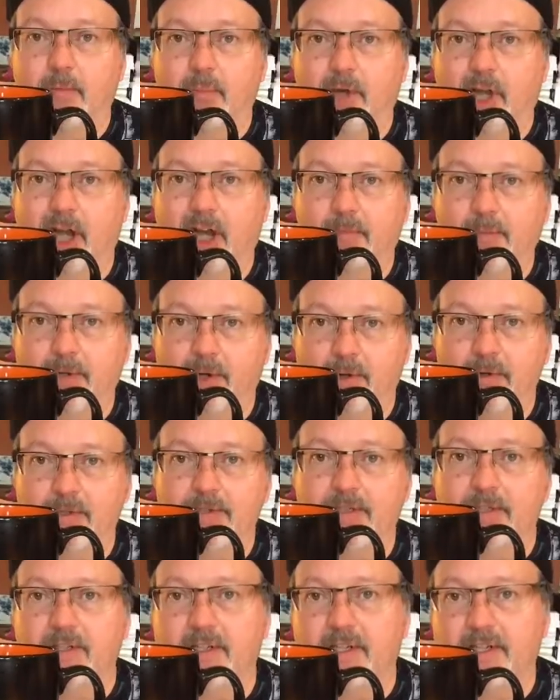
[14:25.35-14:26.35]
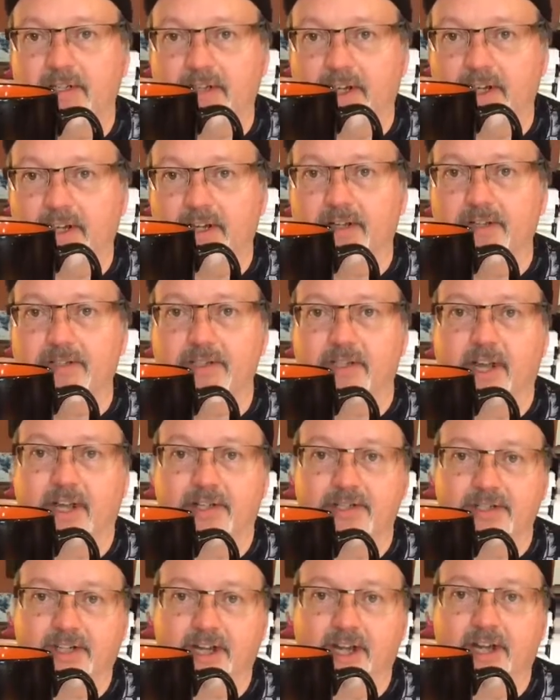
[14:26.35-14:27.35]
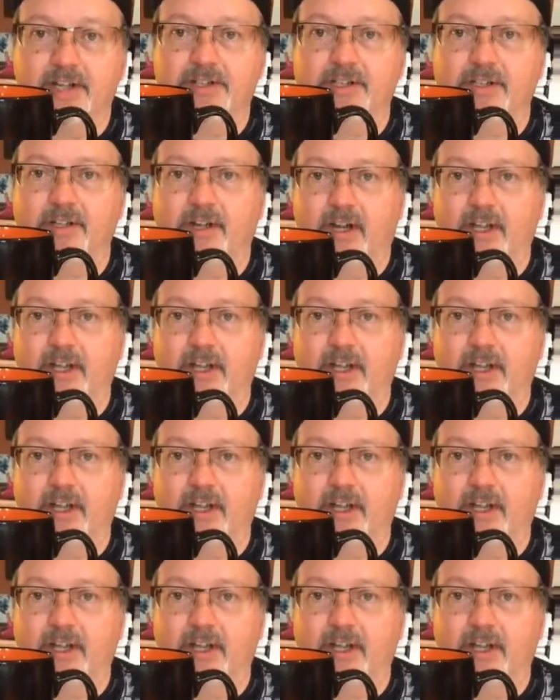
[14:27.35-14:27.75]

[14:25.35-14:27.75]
blog posts and details and education,